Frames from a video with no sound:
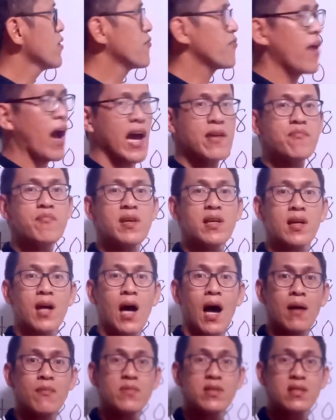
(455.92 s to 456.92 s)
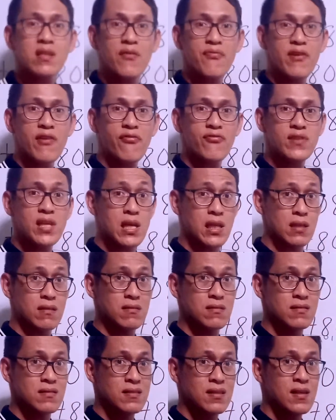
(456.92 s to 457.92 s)
5 becomes
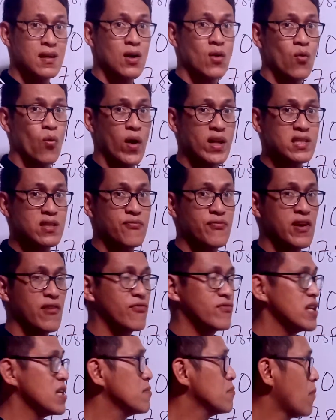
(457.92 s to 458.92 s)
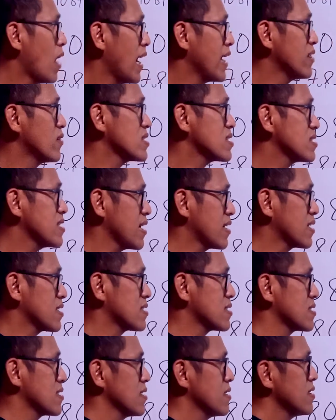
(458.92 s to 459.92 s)
15. What's 15 minus
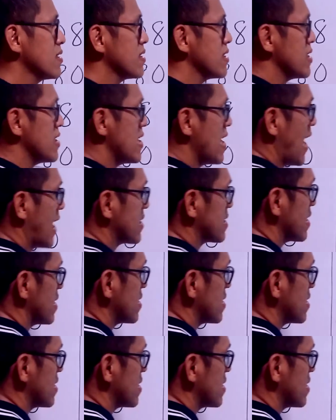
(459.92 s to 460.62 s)
6? Yes,